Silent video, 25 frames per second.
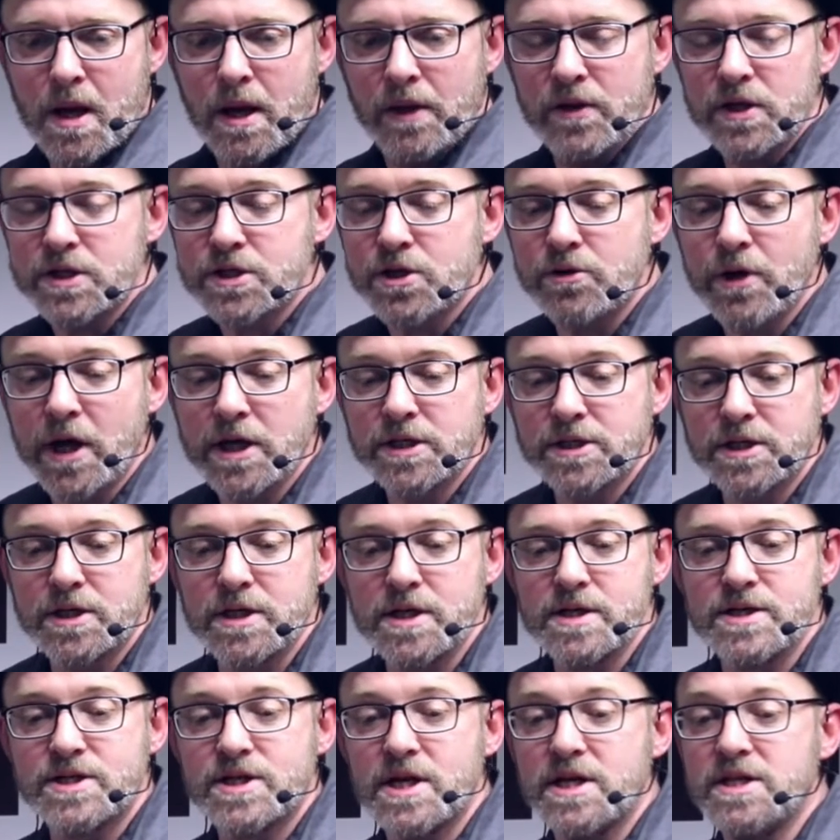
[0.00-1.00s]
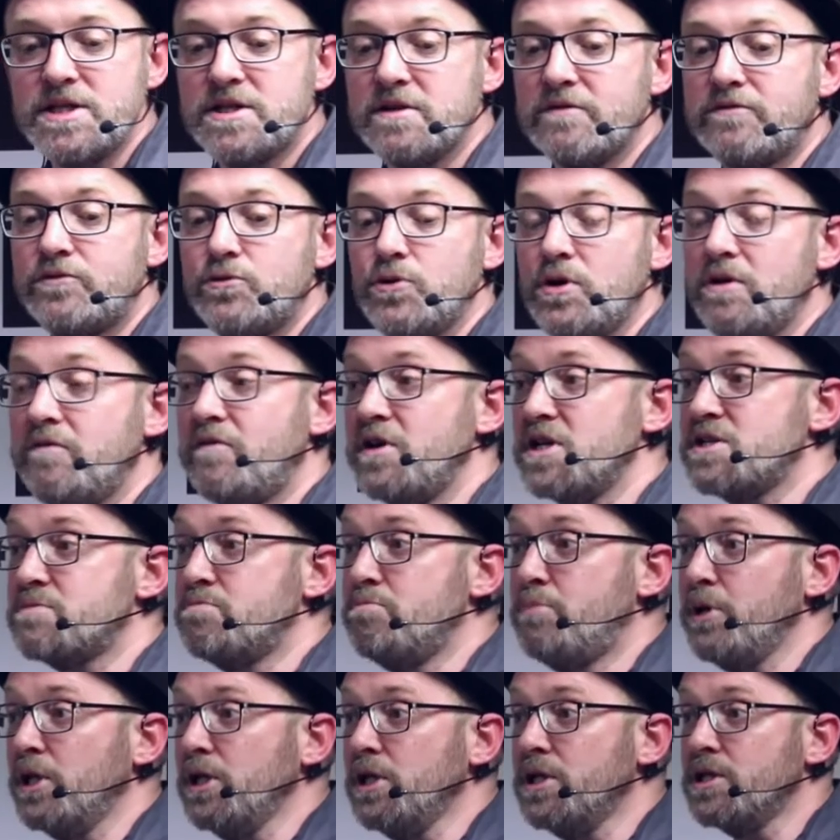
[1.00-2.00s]
And this created an incentive to
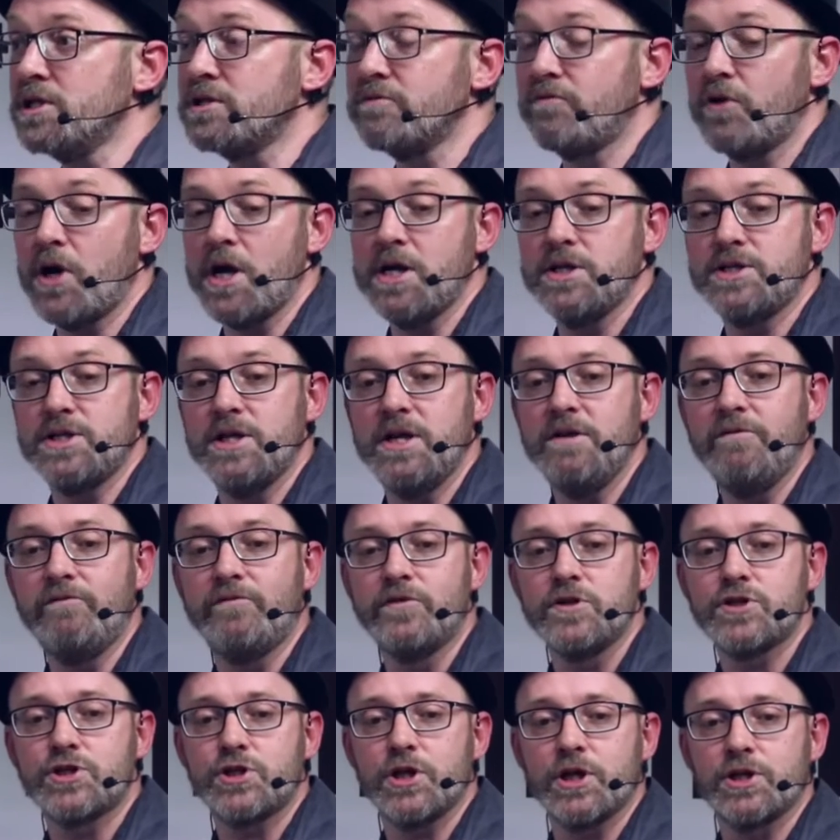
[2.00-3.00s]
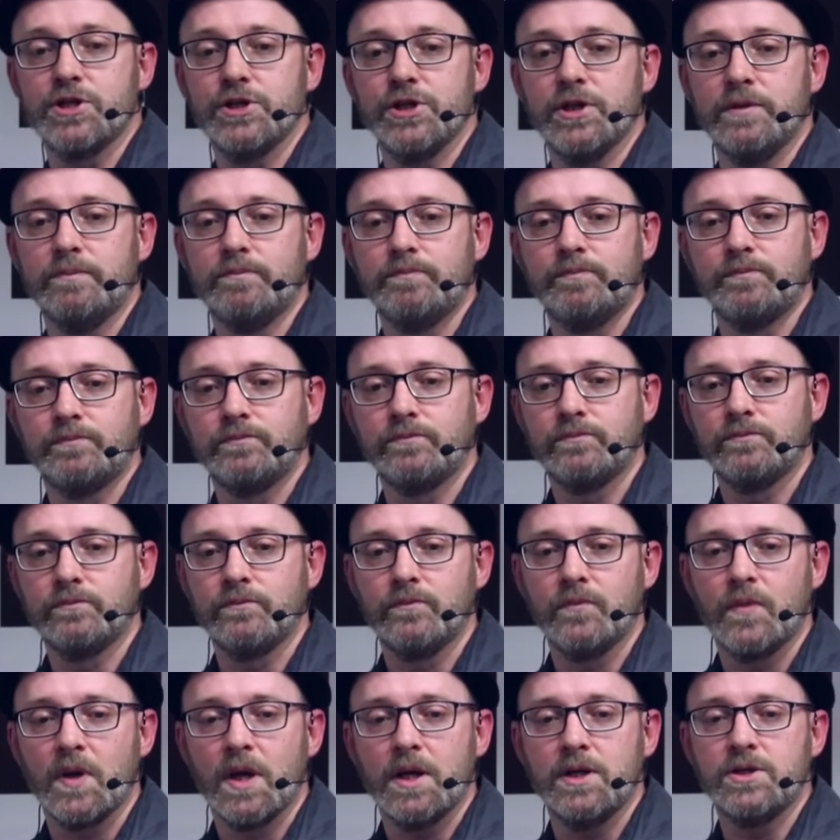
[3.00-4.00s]
invest billions of rands in infrastructure
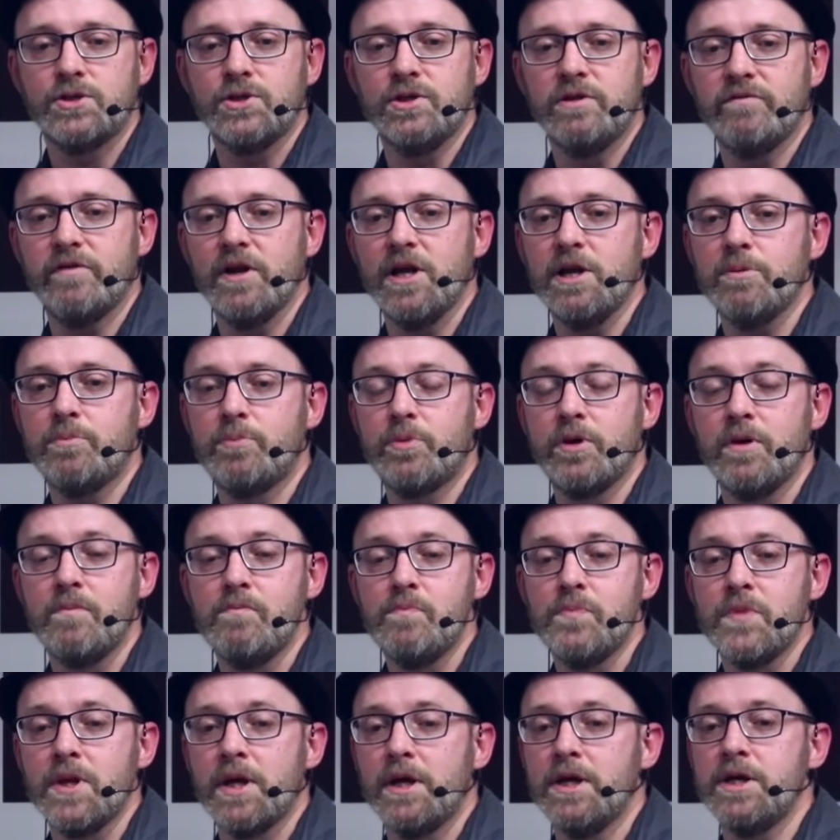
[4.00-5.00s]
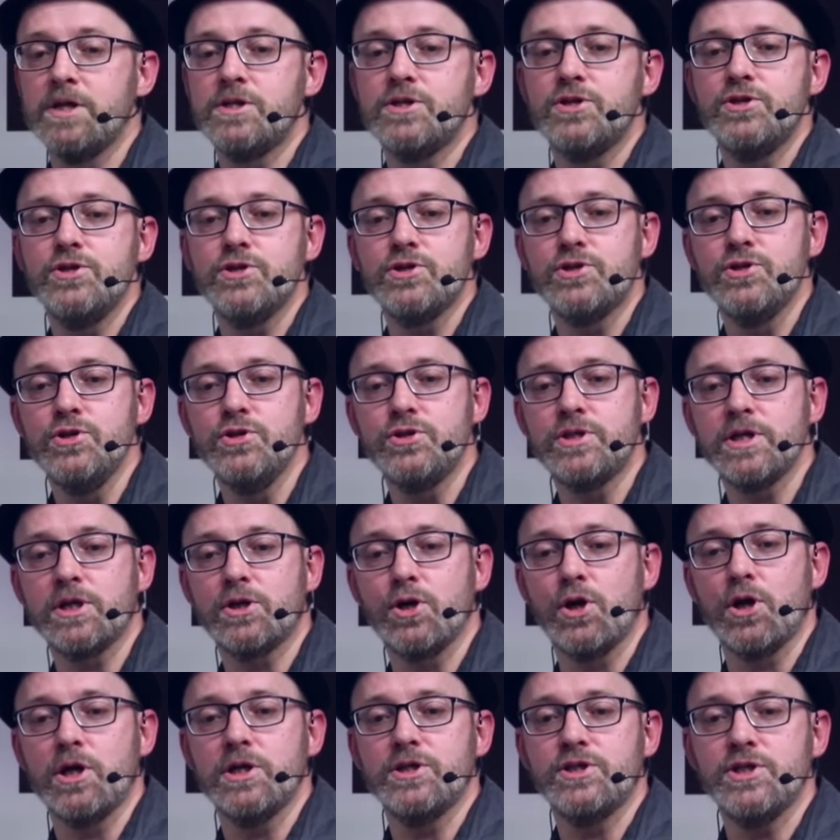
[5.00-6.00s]
and to develop and introduce new
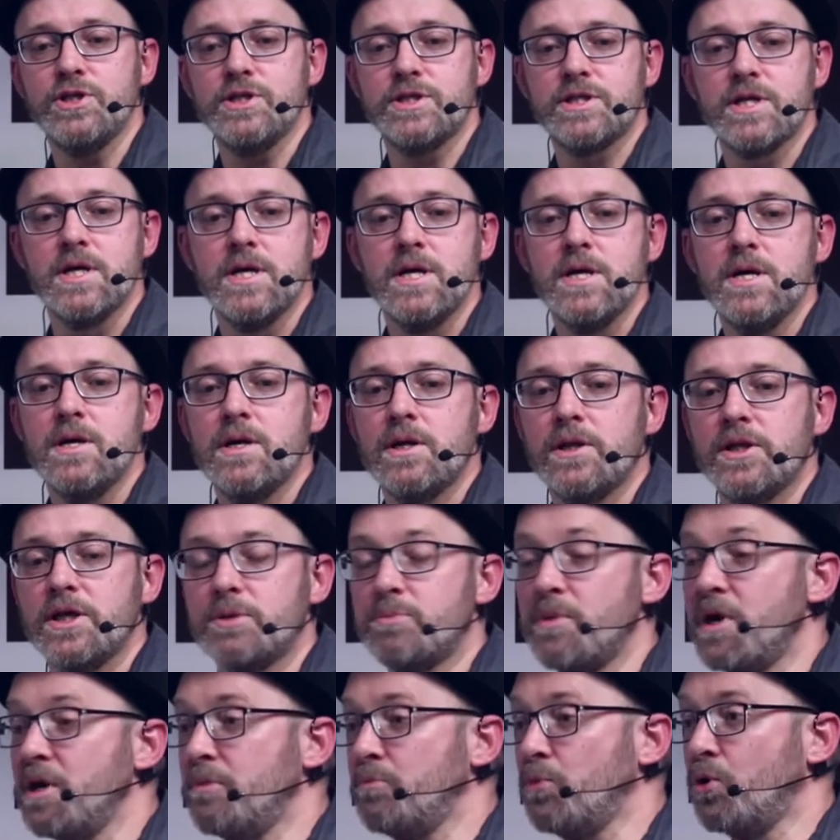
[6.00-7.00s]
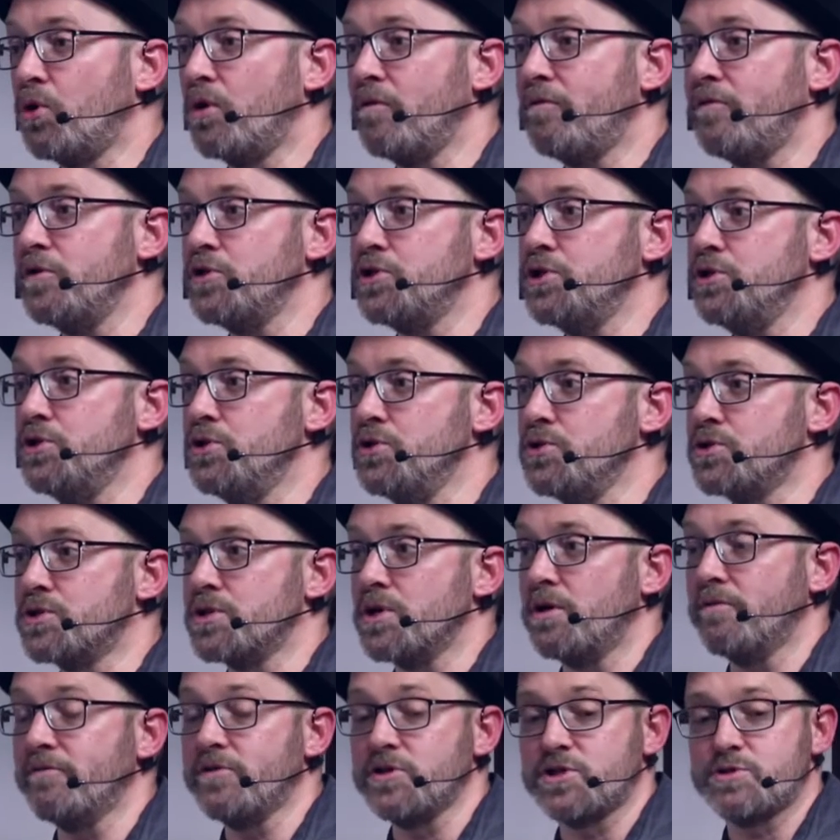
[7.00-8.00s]
technologies that made more efficient
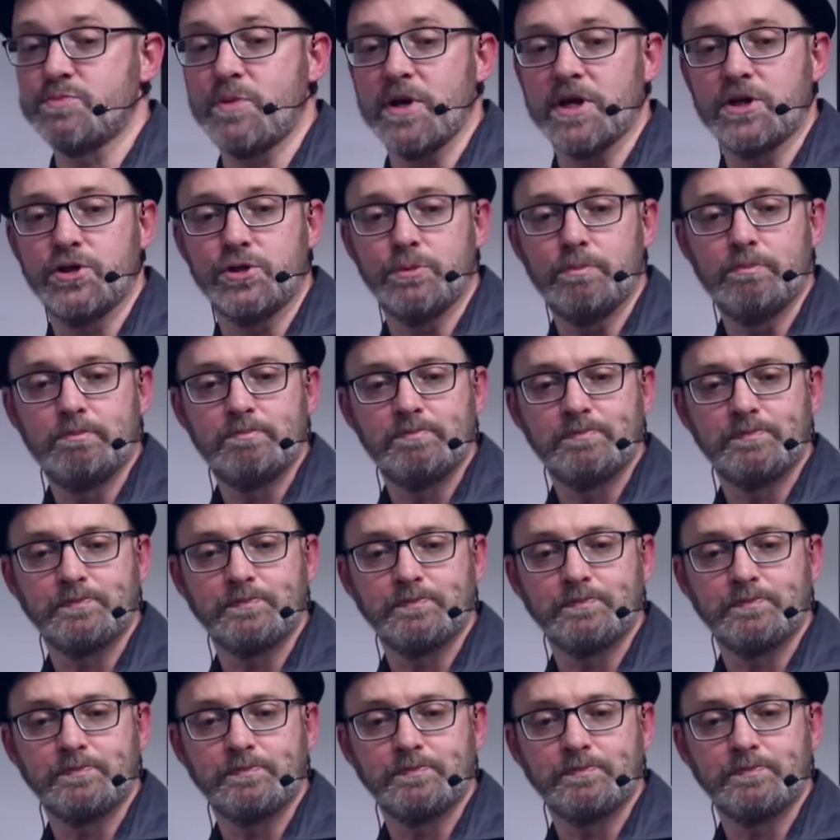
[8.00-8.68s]
use of the spectrum.